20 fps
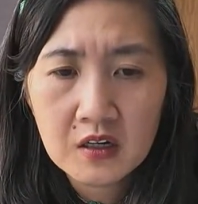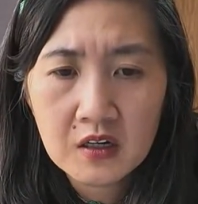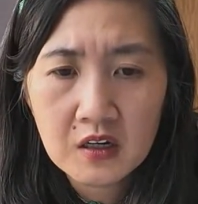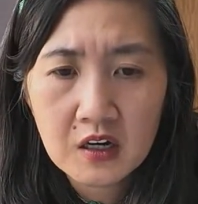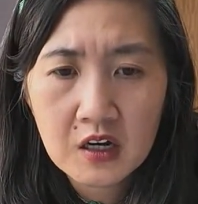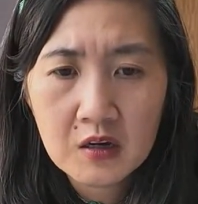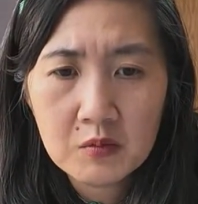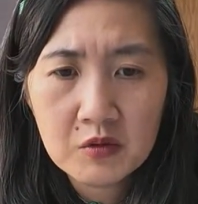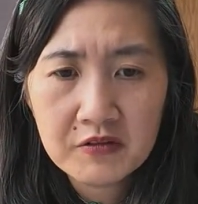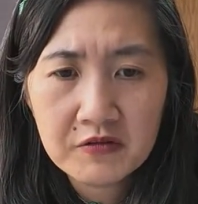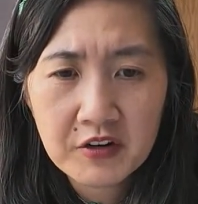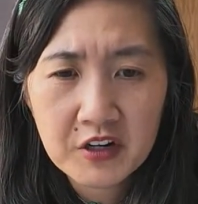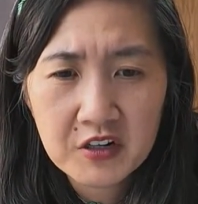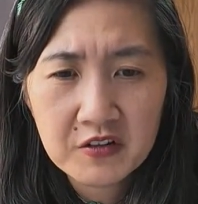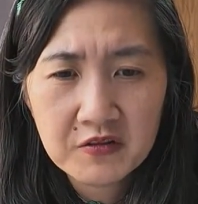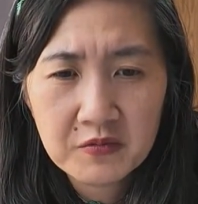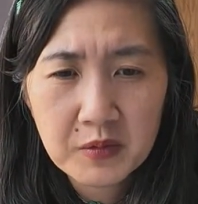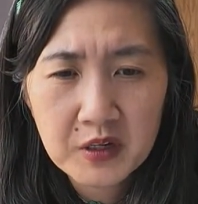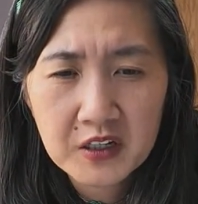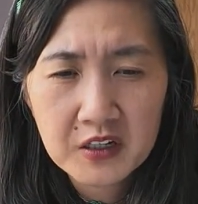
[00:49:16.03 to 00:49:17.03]
I'm afraid
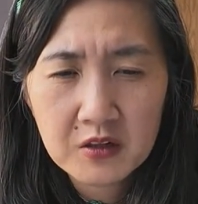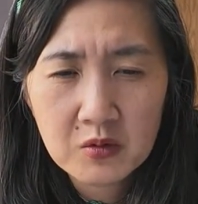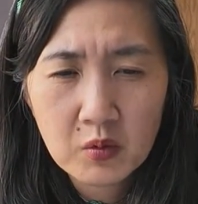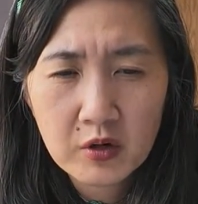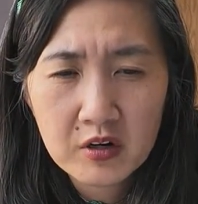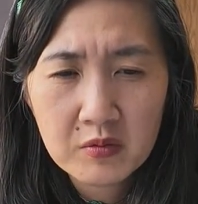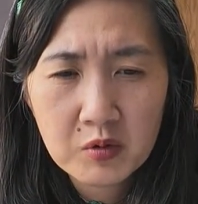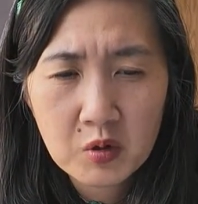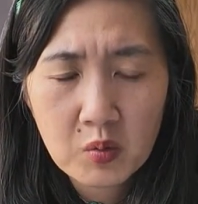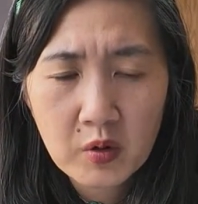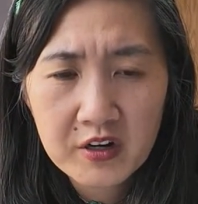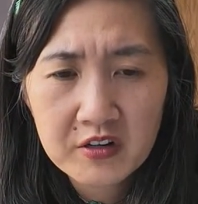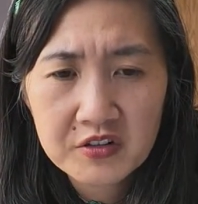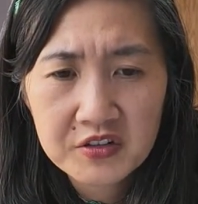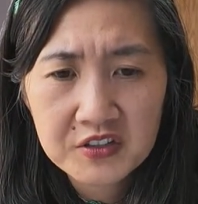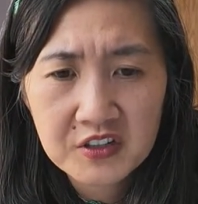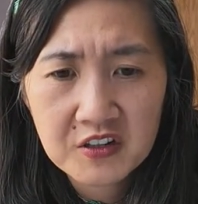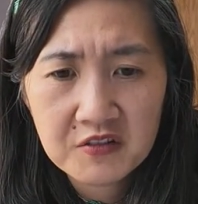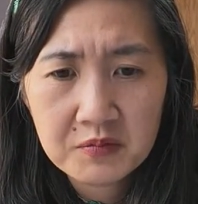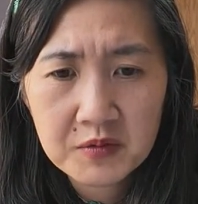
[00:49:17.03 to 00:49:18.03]
of making wearable wire
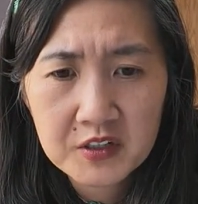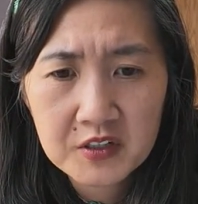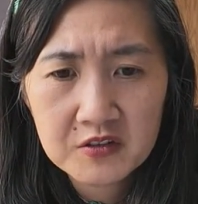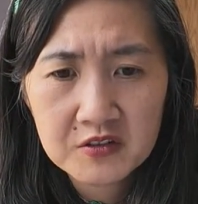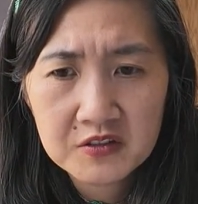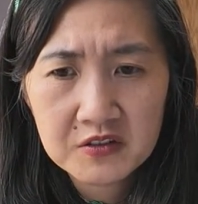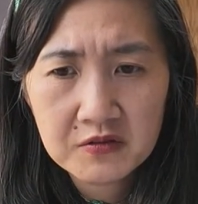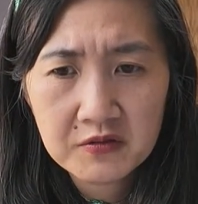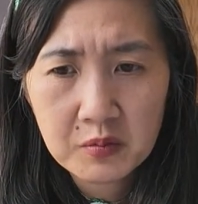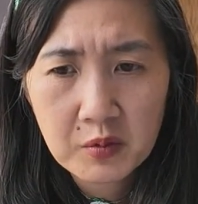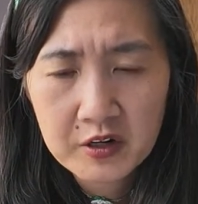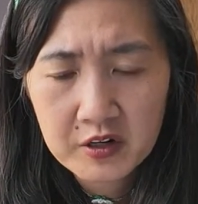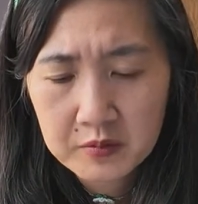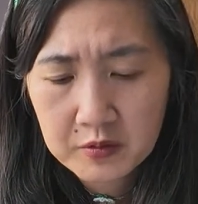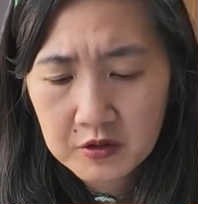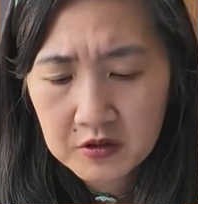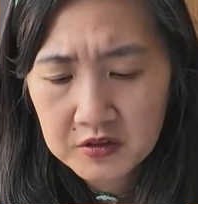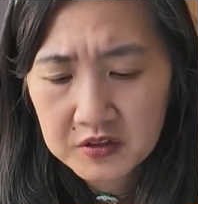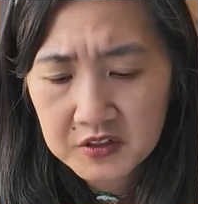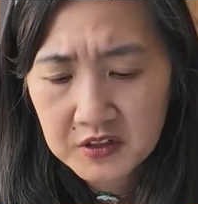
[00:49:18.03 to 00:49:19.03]
stuff because of wire
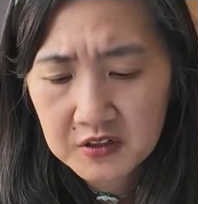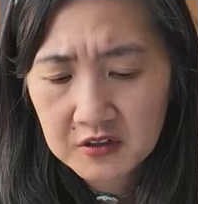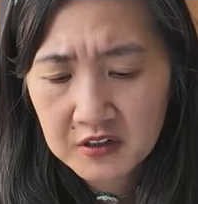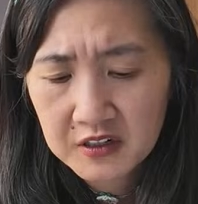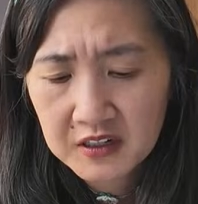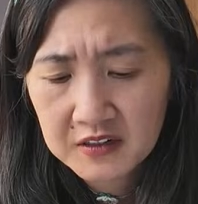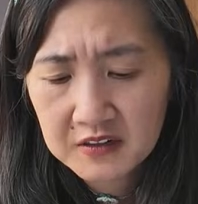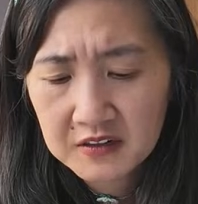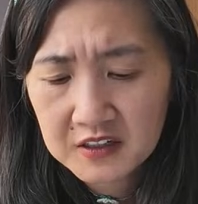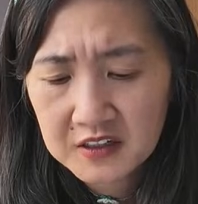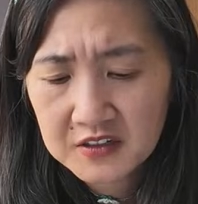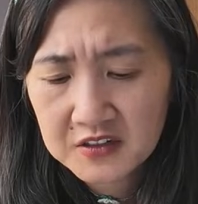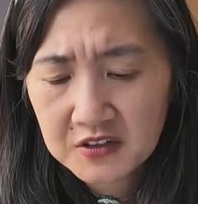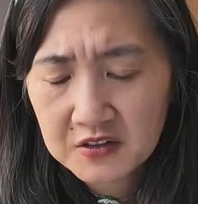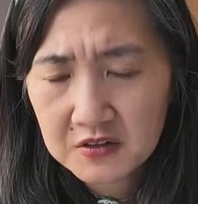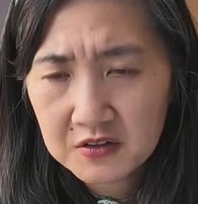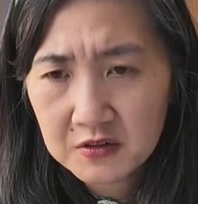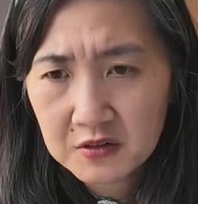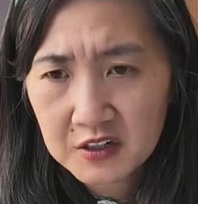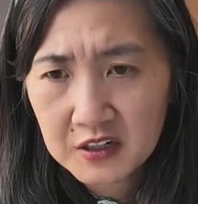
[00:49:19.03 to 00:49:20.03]
pokes. Okay, these
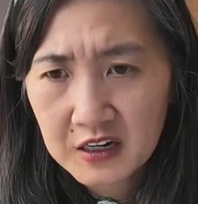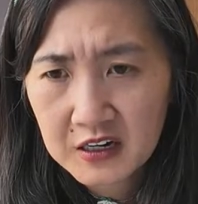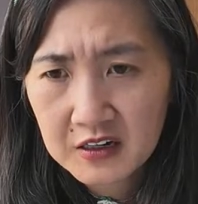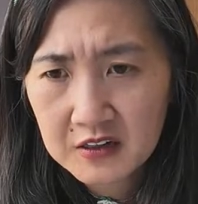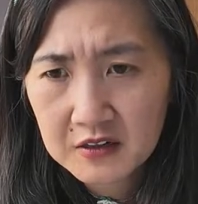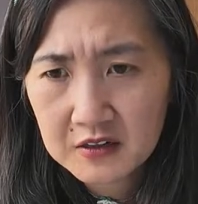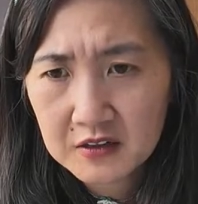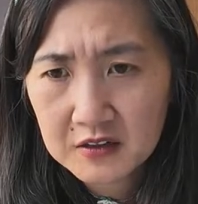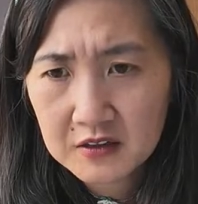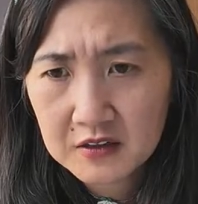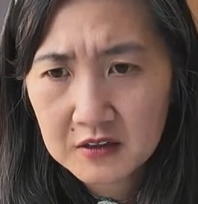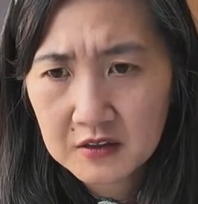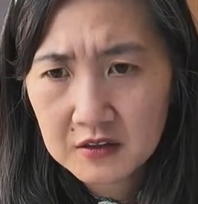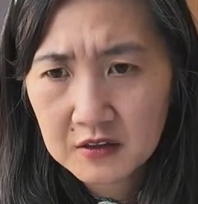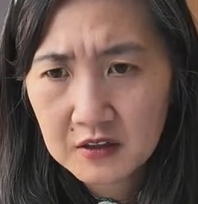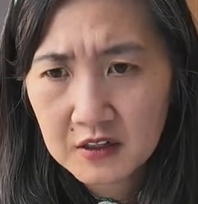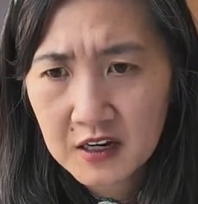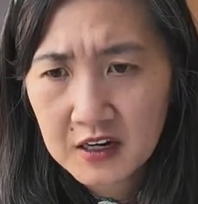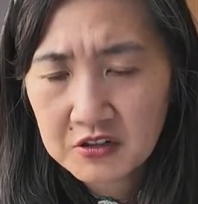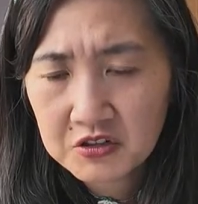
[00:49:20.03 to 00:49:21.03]
are the
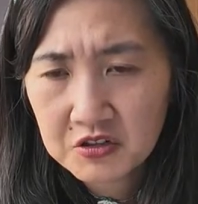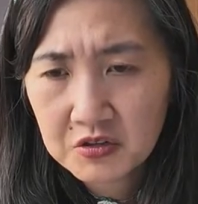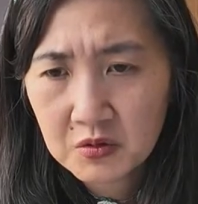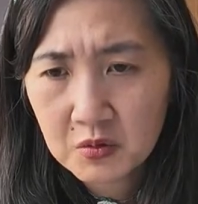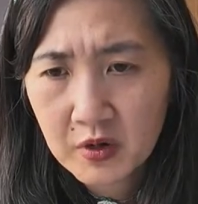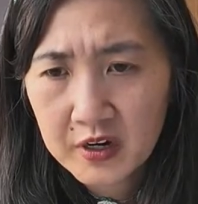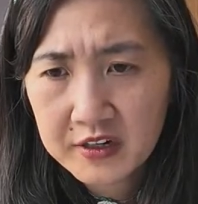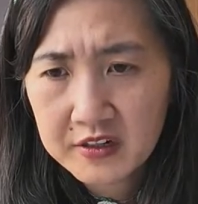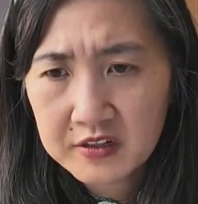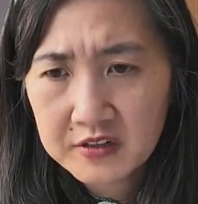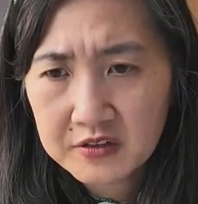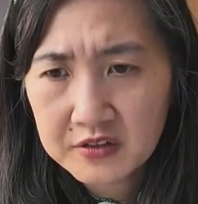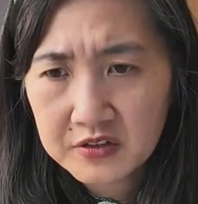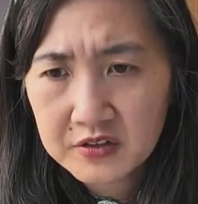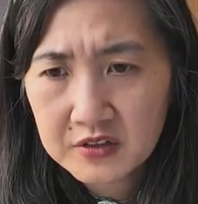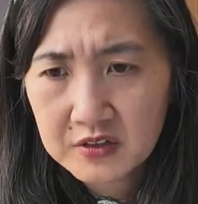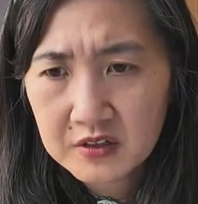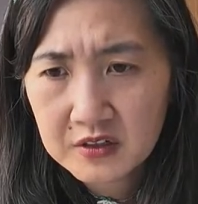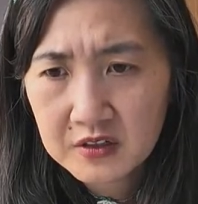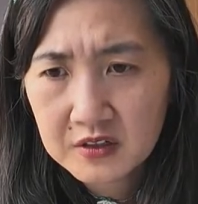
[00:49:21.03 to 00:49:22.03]
actual
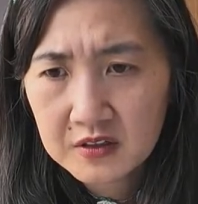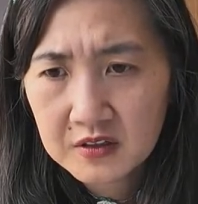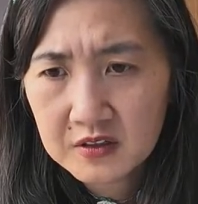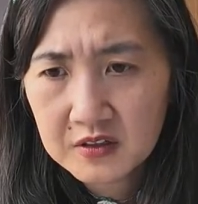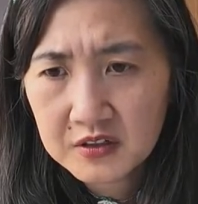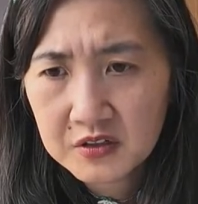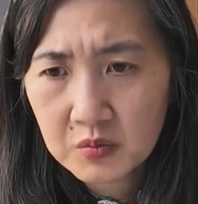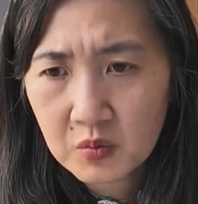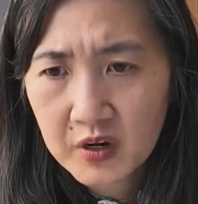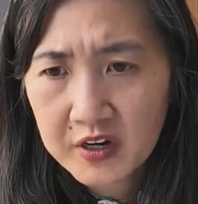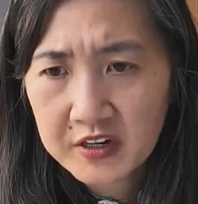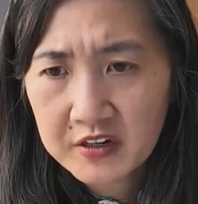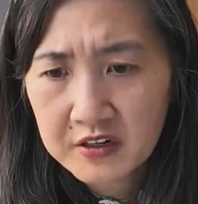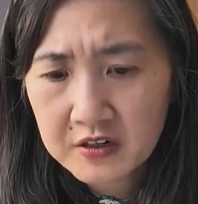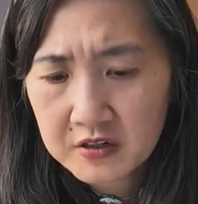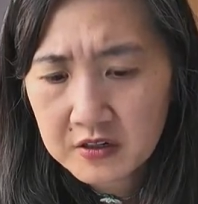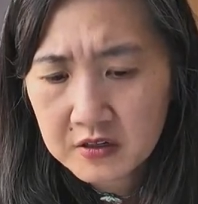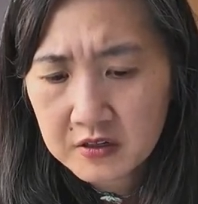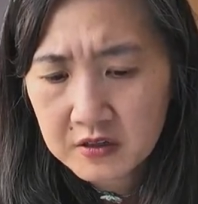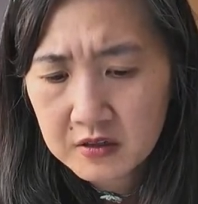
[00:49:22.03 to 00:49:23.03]
wires. This
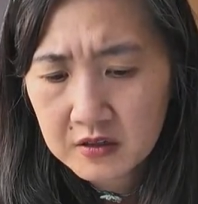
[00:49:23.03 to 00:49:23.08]
wire